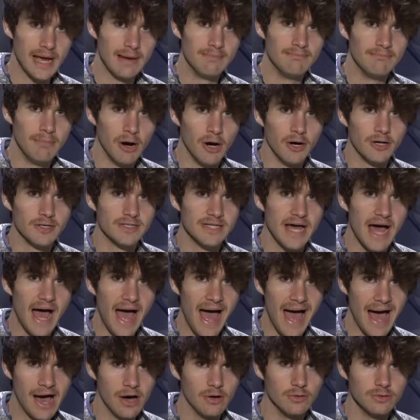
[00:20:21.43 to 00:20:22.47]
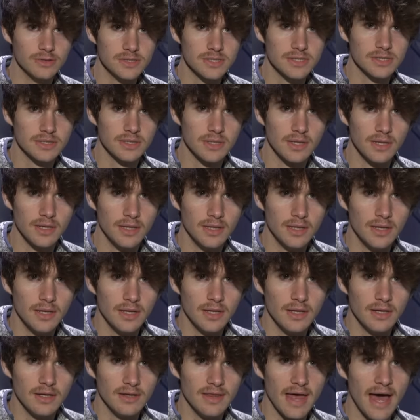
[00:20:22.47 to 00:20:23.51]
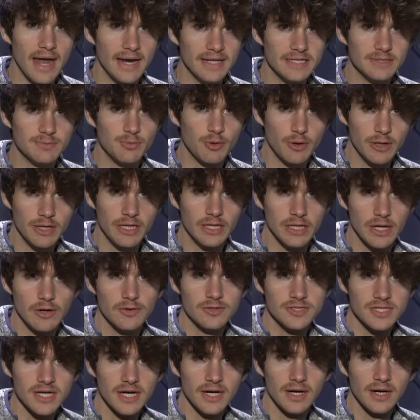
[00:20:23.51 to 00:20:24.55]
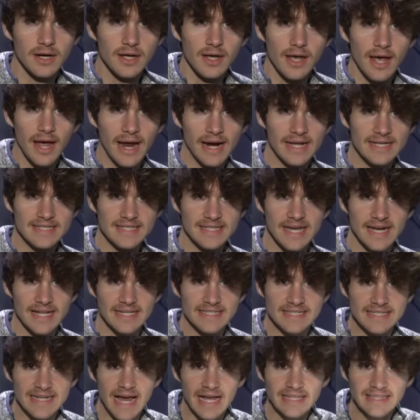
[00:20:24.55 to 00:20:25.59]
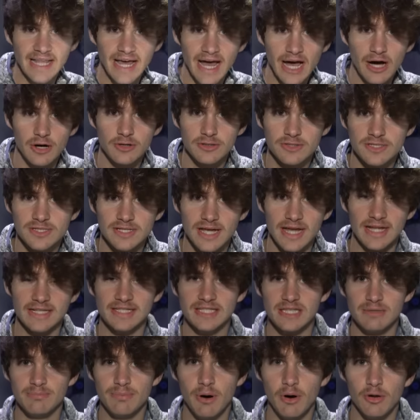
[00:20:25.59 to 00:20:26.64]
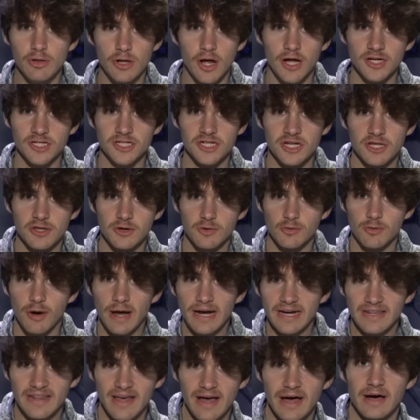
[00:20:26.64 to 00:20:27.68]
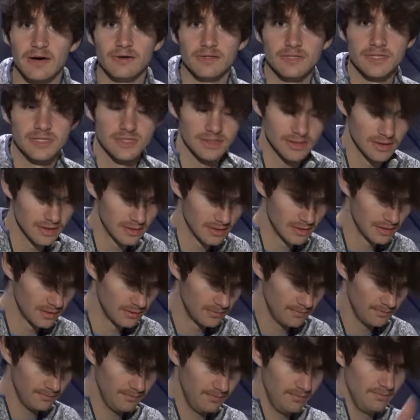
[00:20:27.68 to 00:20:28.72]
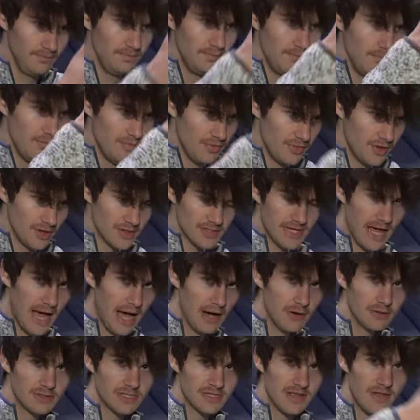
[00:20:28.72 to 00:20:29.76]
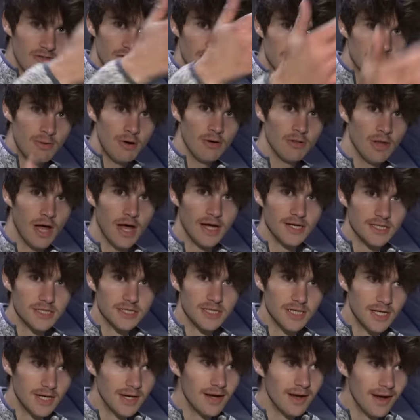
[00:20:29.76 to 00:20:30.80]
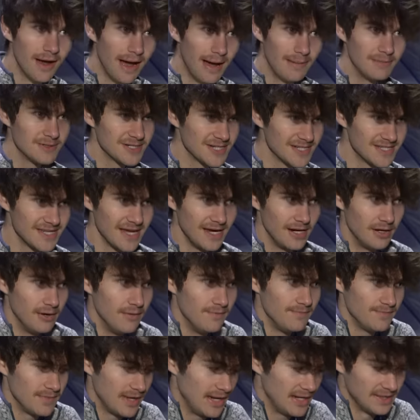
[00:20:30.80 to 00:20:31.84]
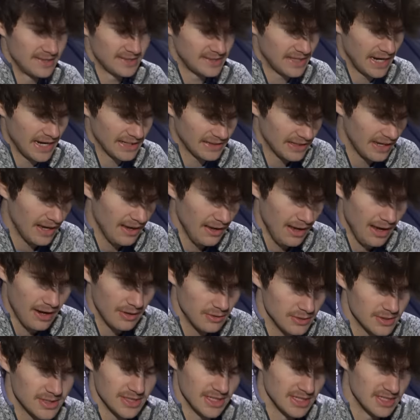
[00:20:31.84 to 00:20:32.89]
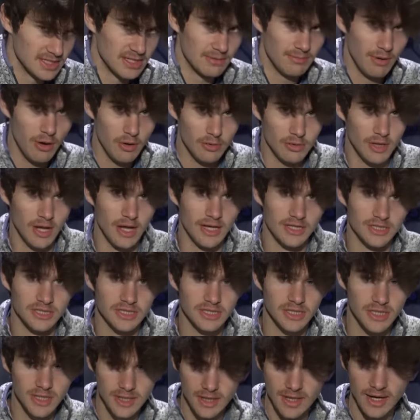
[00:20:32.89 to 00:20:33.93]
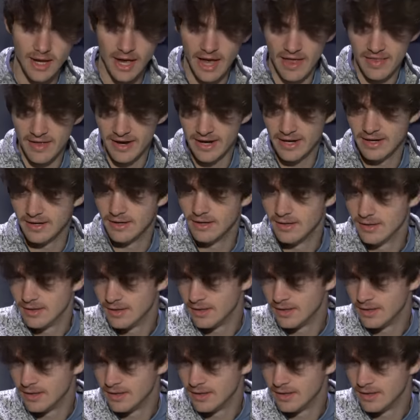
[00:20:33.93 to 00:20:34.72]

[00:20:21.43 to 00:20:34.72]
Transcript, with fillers: I marked a house that is pretty close here. And I said, it's not the house, it's the boat launch to the right of the house. There's a house, then there's a boat launch. I'm just gonna say, no, it's not the house, it's the boat launch. And then